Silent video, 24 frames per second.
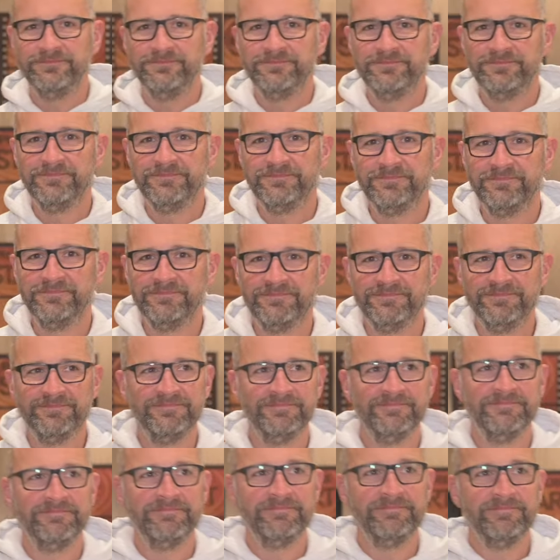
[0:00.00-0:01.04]
Ooh, are you a
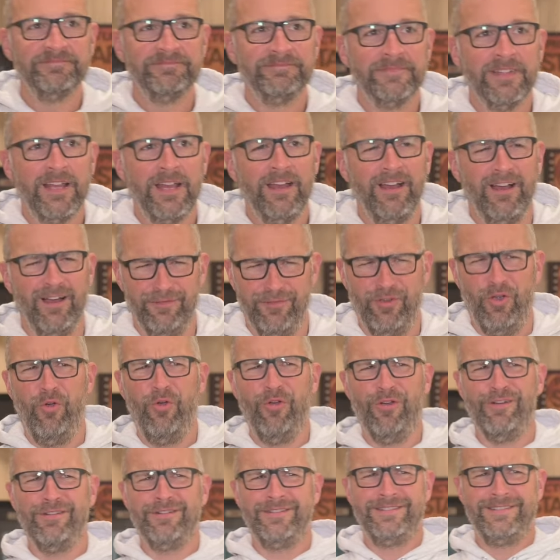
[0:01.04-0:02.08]
Swifty? Of
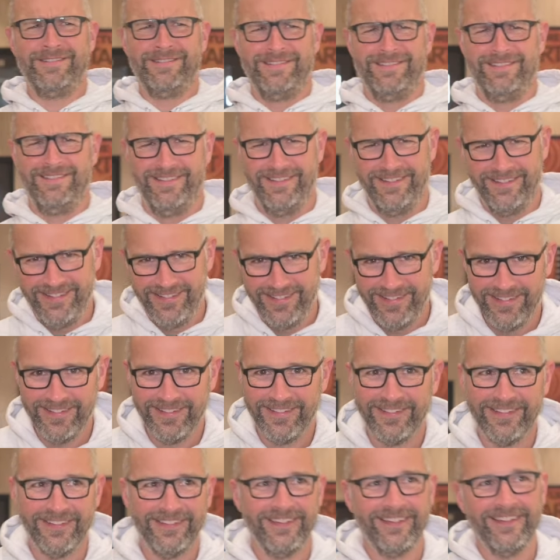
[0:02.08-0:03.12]
course.
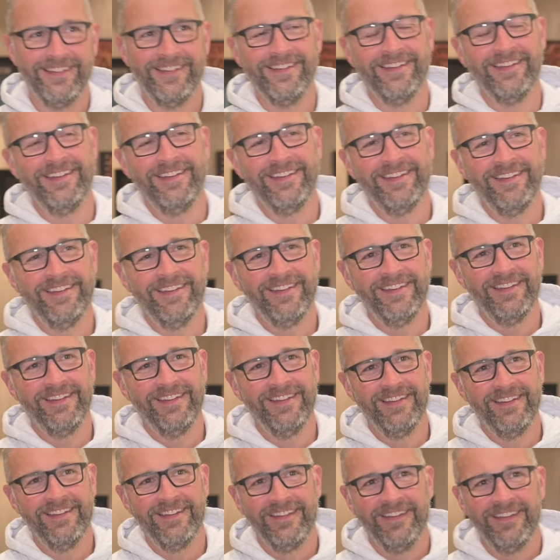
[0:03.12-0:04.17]
Ever had a Juicy
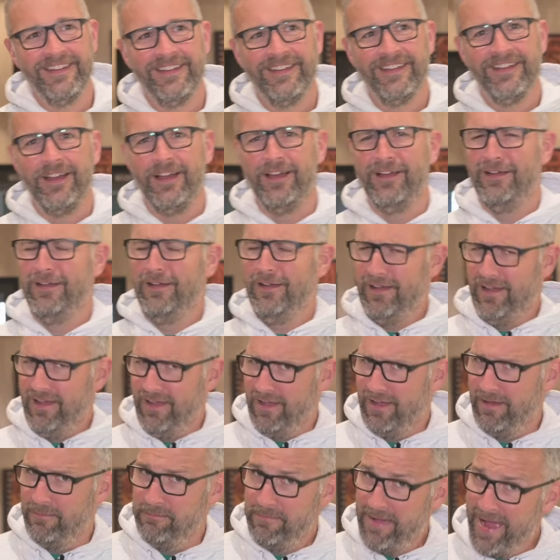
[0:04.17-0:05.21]
Lucy?
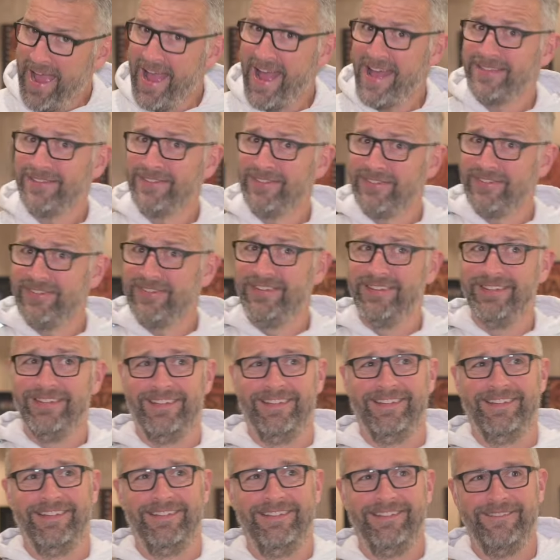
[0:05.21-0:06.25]
Uh, Matt's.
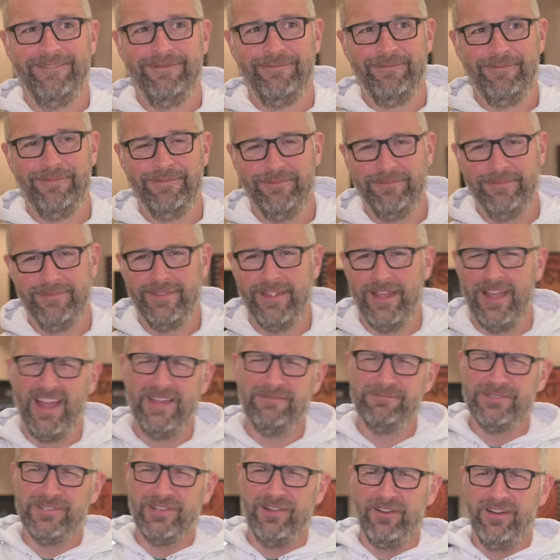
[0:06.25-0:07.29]
Nice.
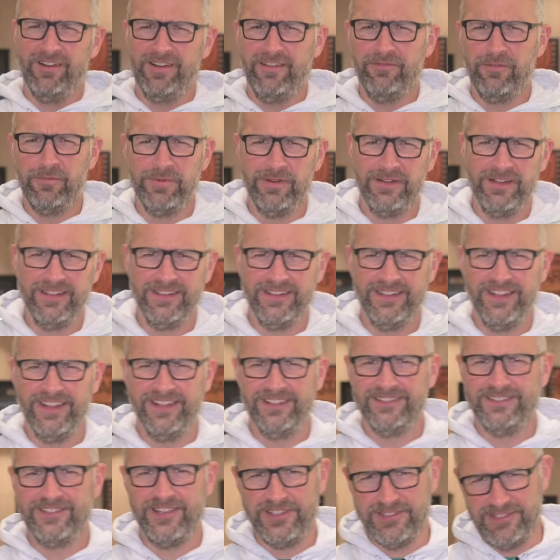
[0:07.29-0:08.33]
I'm sorry to everybody
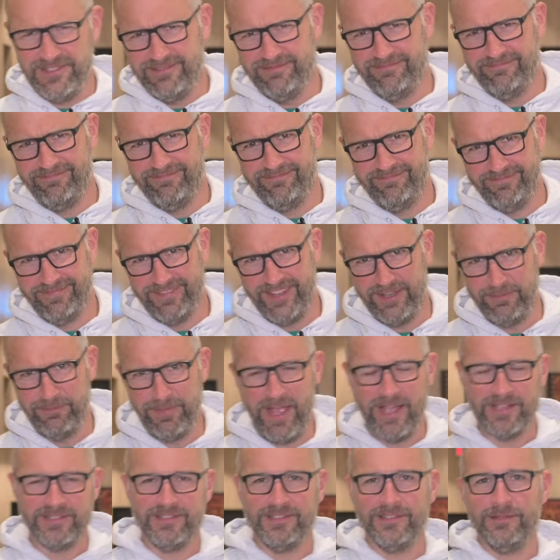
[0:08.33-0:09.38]
that doesn't think
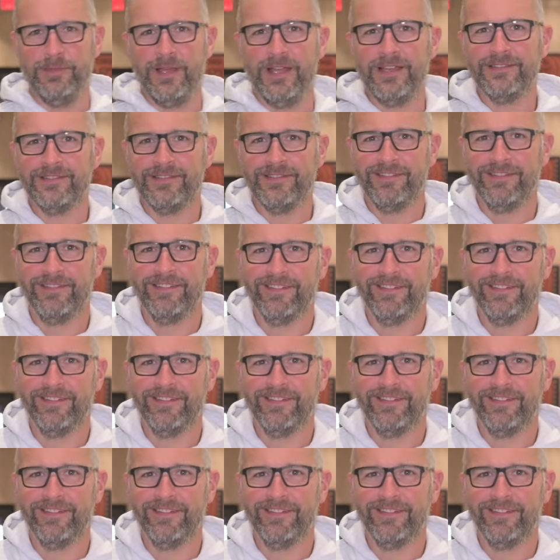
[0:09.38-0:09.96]
Matt's is the best.